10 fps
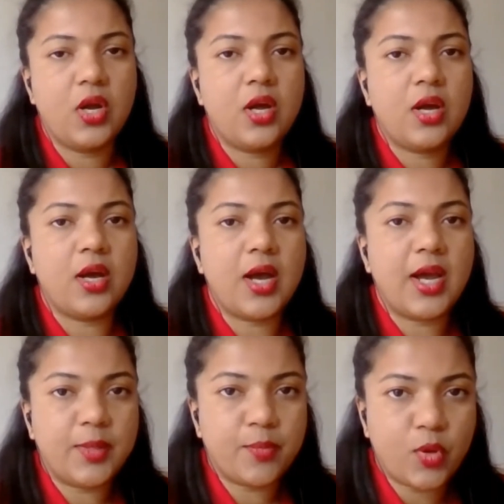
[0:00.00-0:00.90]

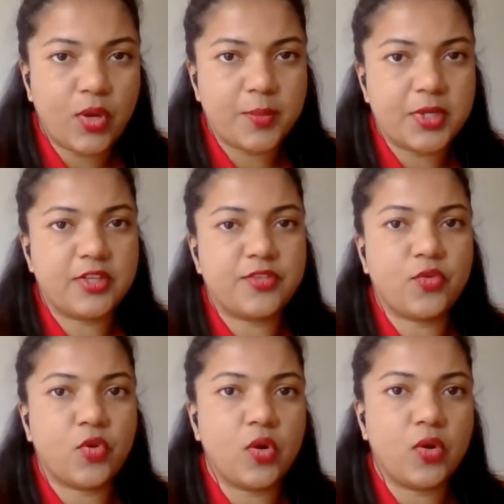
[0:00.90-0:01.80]
unemployment
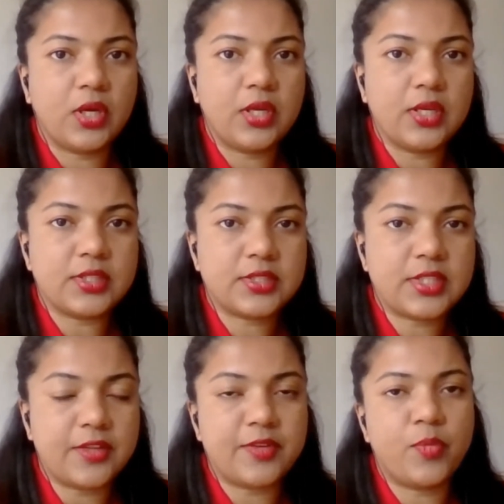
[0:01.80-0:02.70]
for
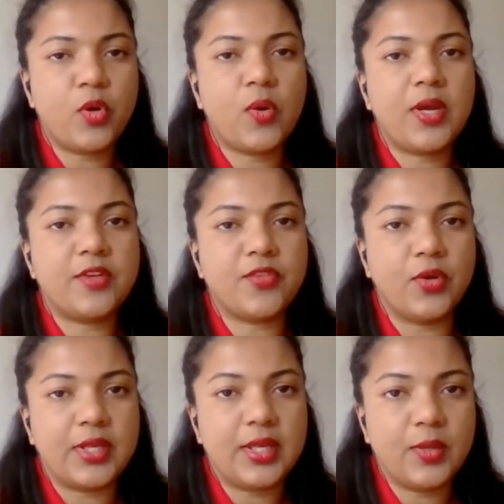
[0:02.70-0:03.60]
self-employed, for
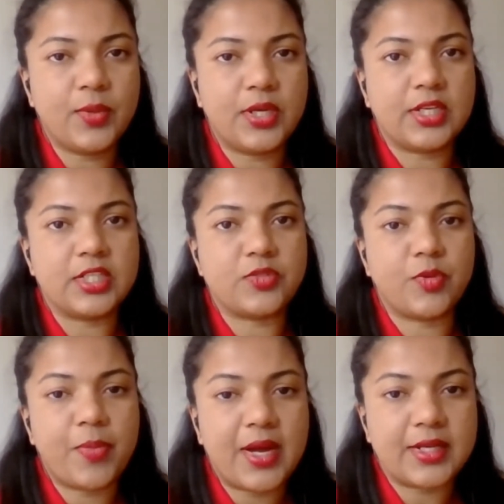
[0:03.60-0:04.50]
gig workers, for
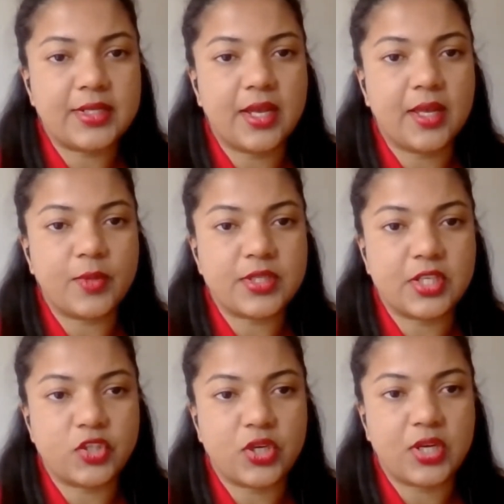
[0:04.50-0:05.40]
part-time,
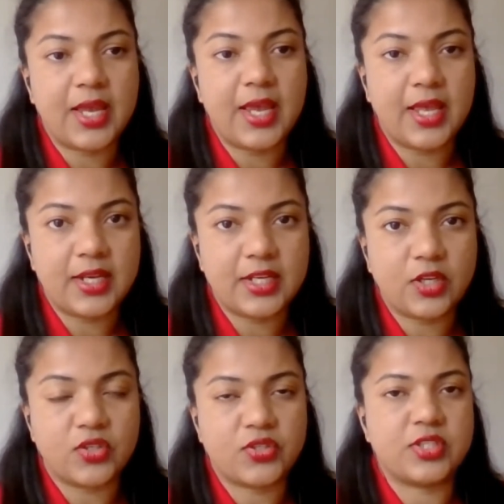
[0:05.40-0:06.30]
etc. And it
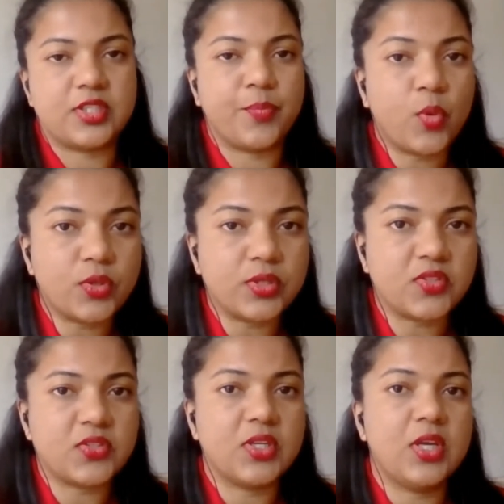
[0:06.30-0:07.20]
also
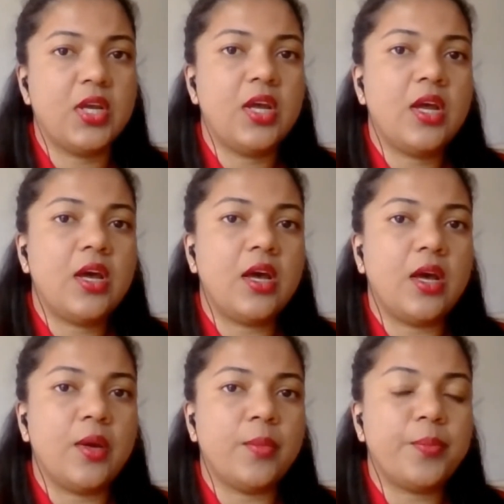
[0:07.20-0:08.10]
supports
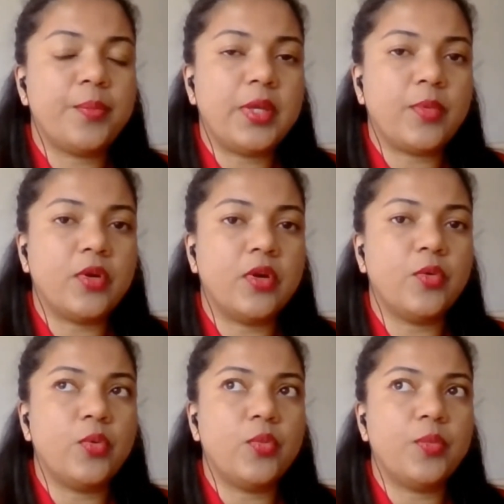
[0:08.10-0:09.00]

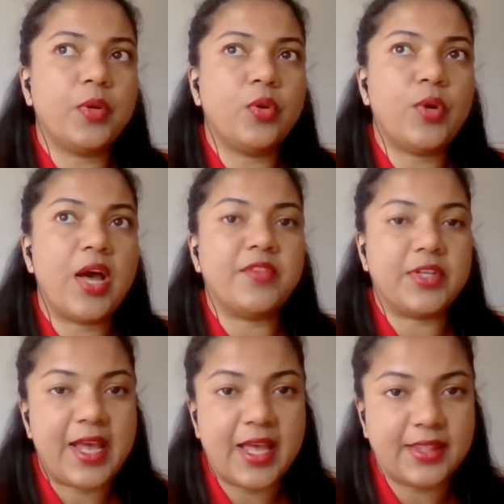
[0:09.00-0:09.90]
people who haven't
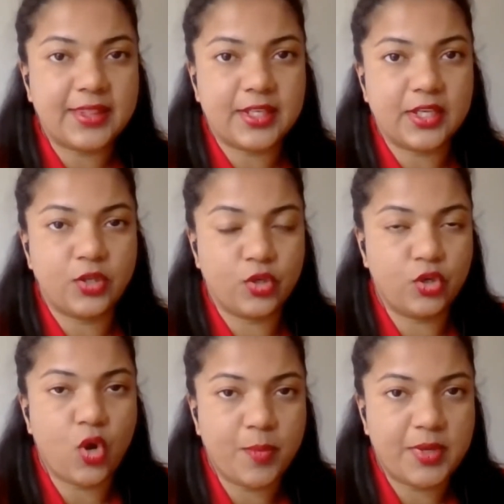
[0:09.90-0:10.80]
had the
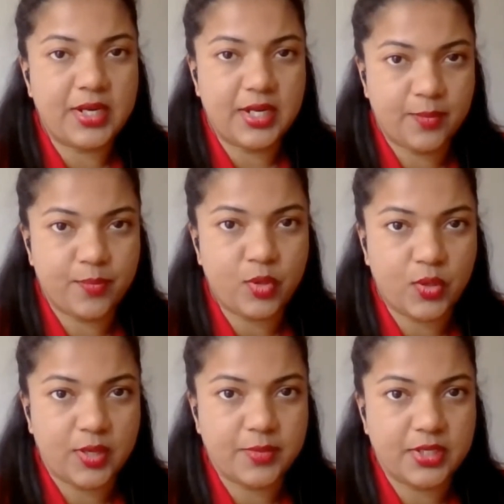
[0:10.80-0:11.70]
normal
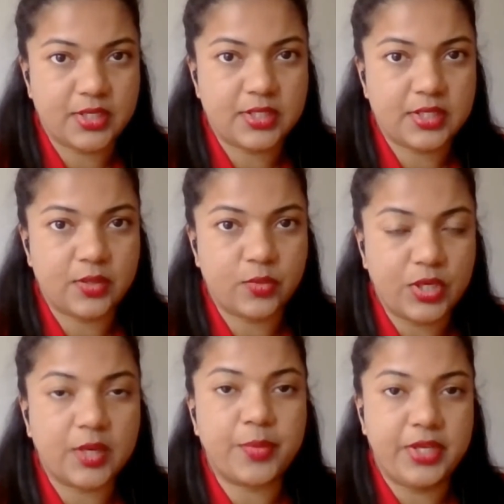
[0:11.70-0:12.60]
unemployment
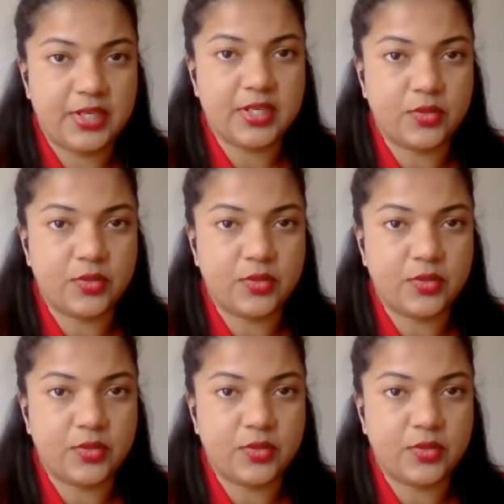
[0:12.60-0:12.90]
work period,